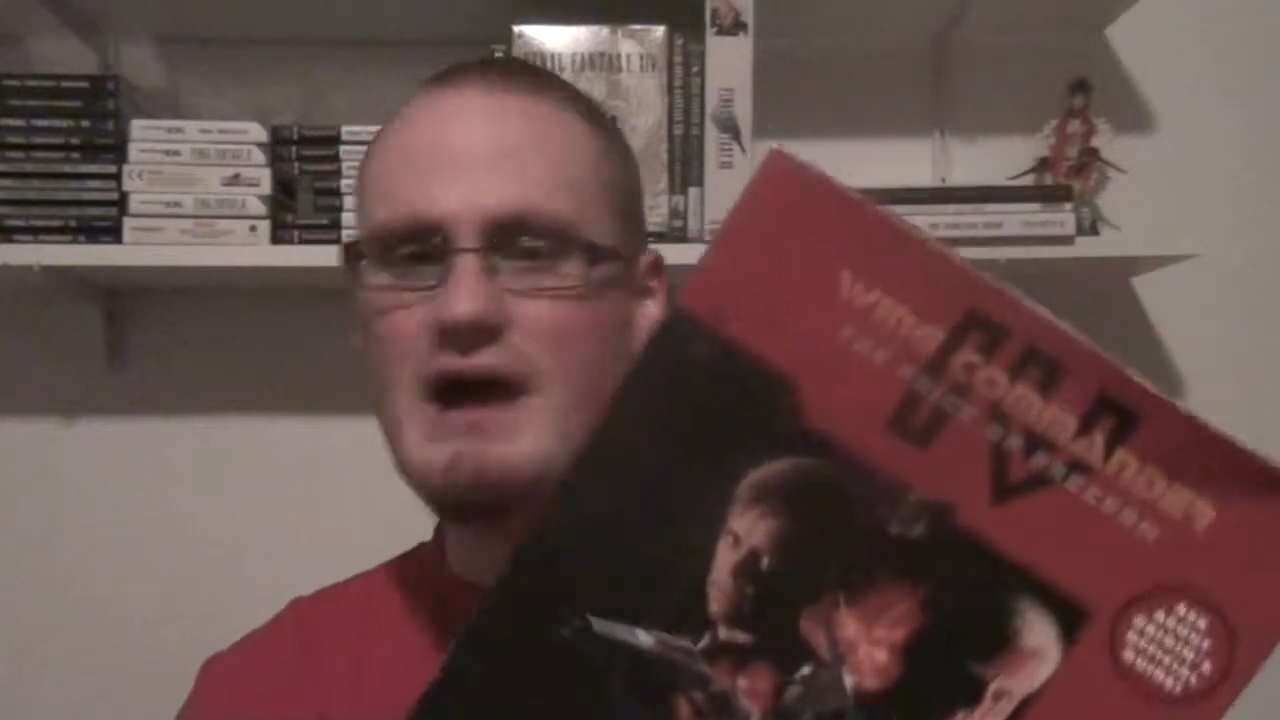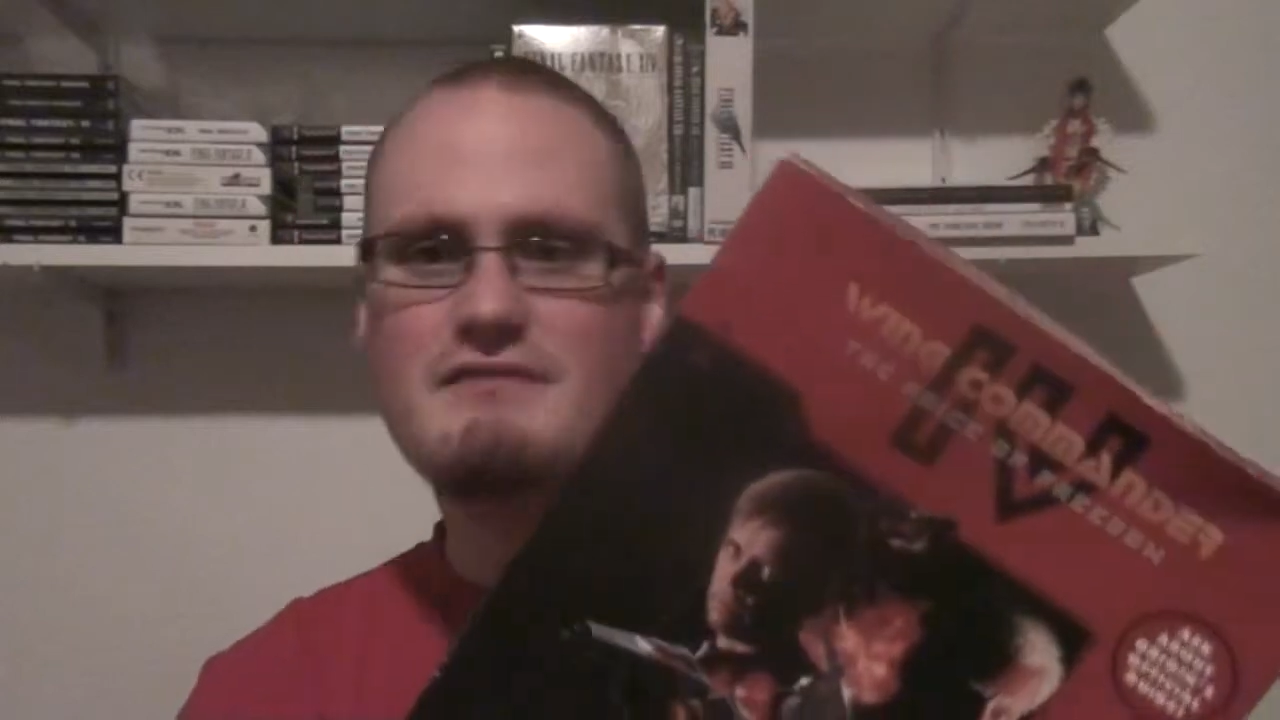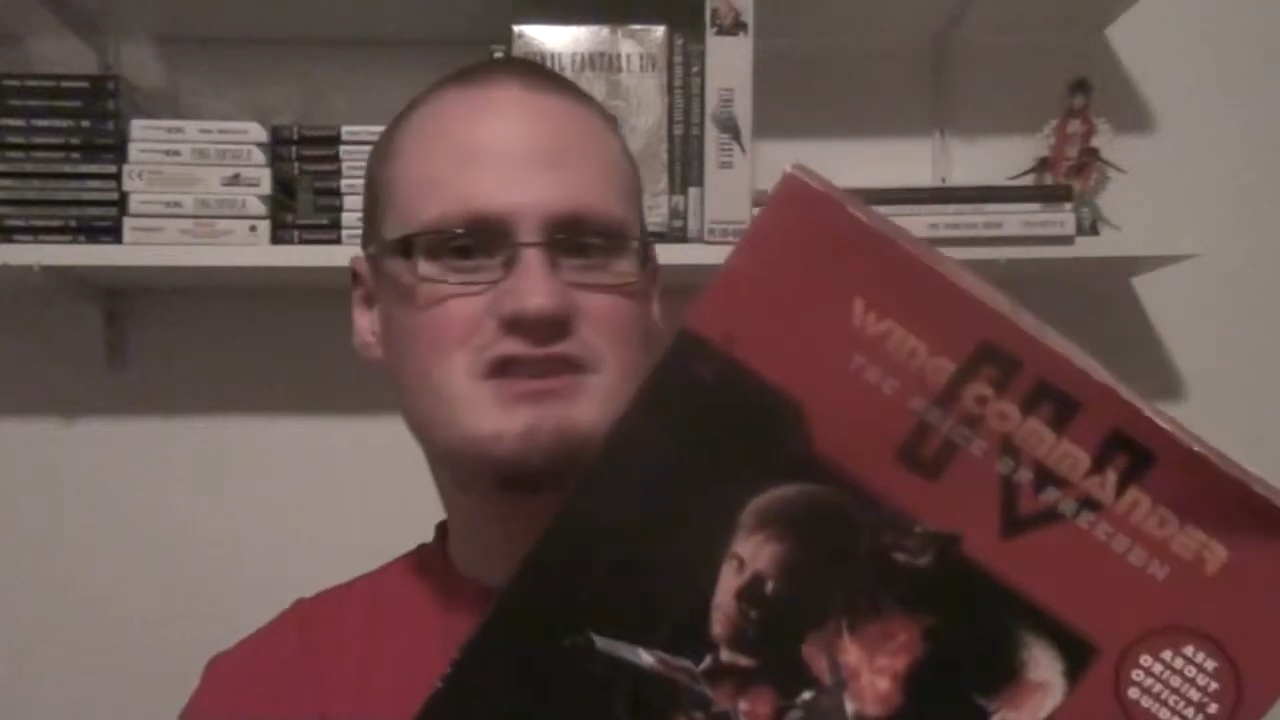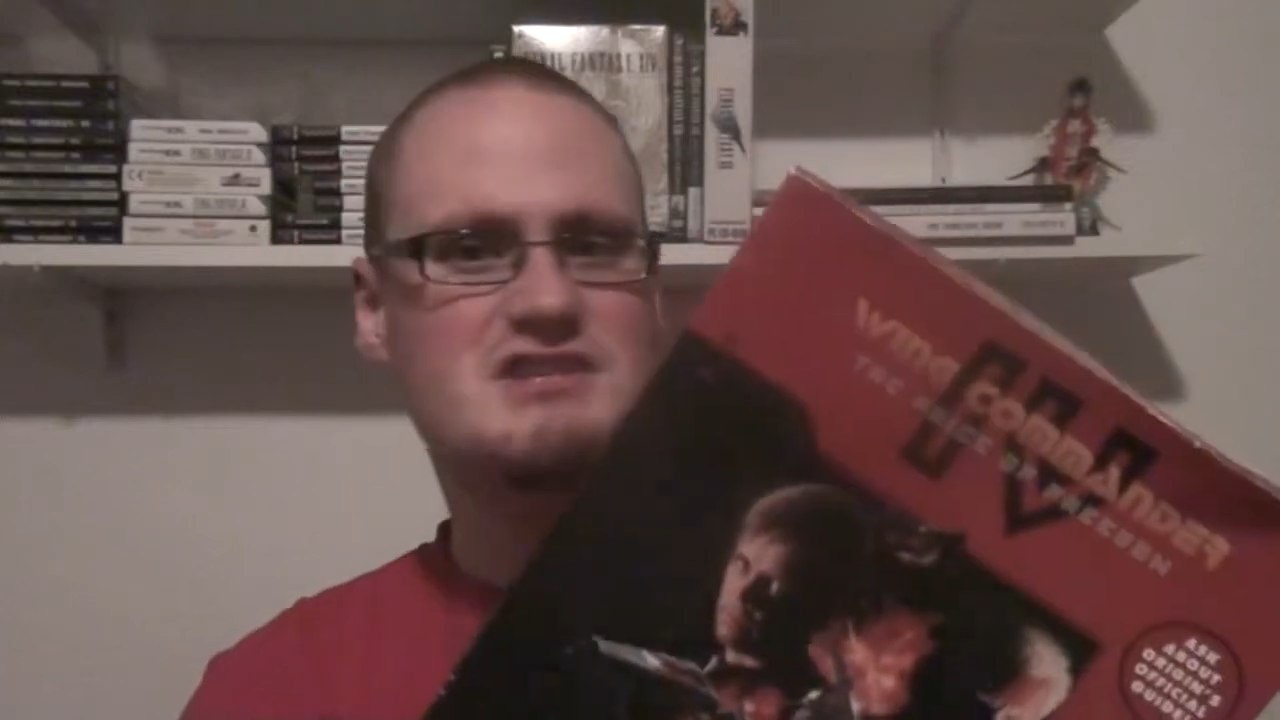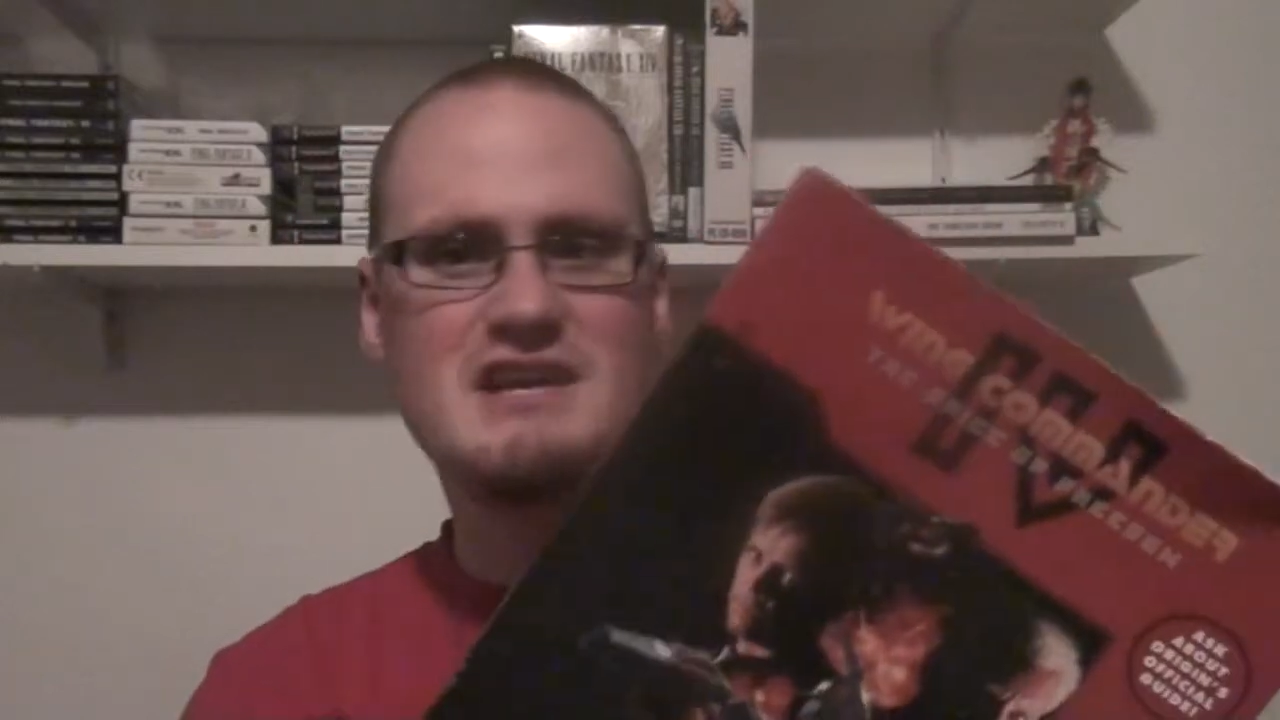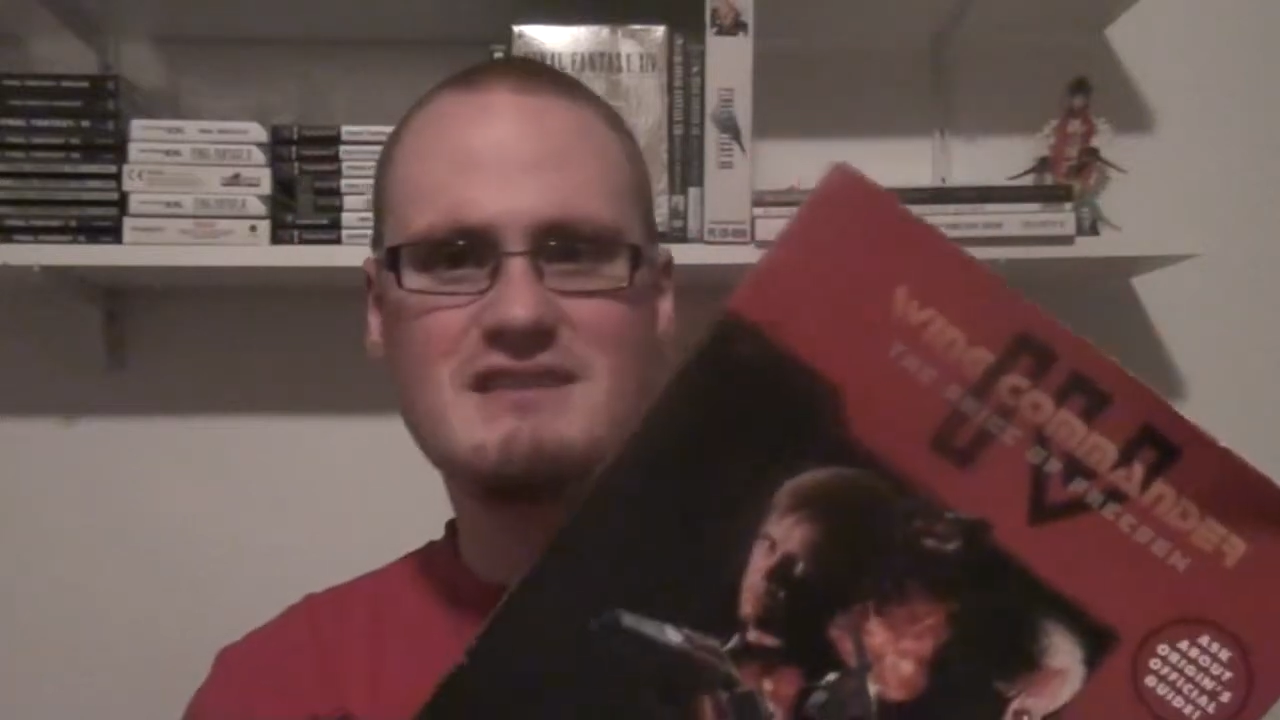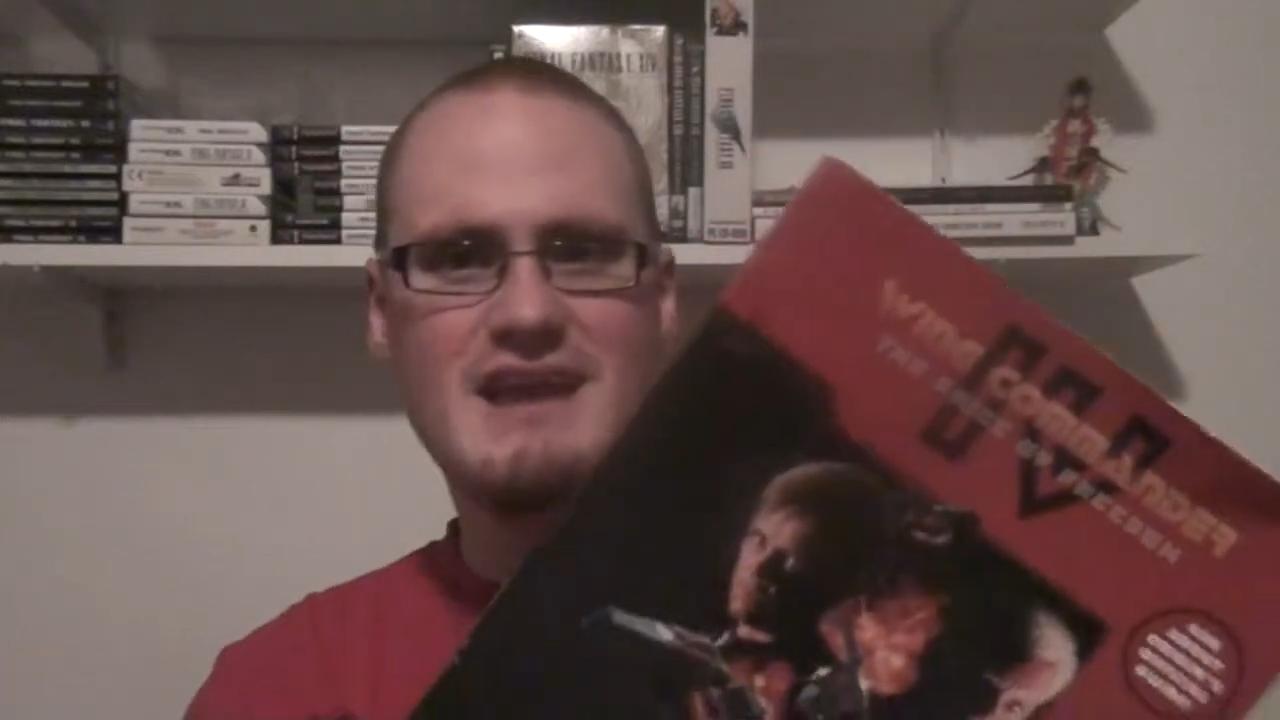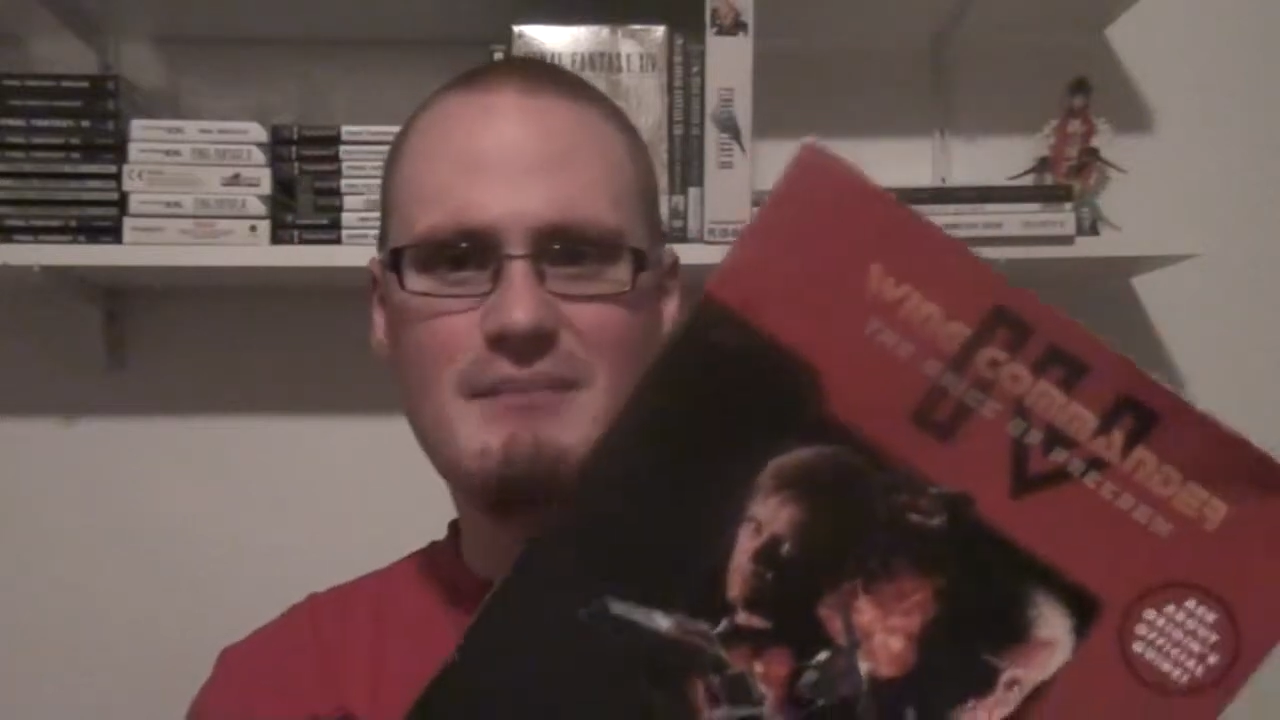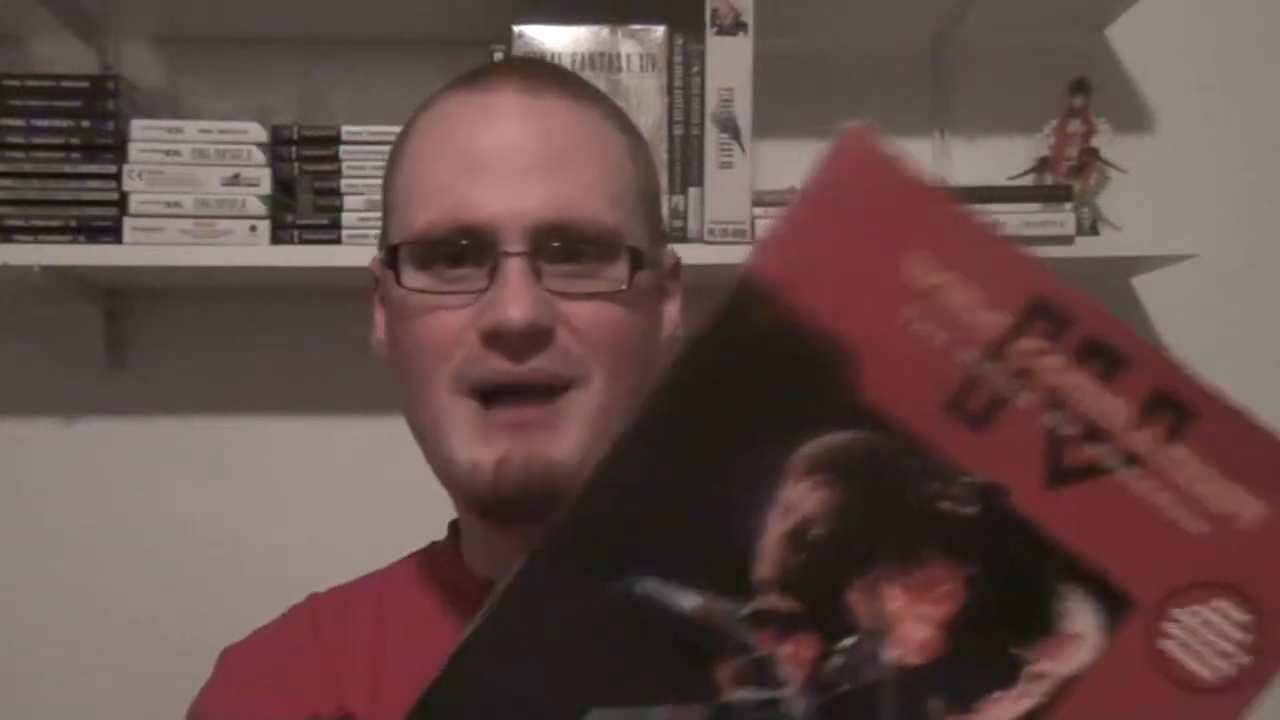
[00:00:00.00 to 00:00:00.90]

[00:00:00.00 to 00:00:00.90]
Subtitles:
I have to check the game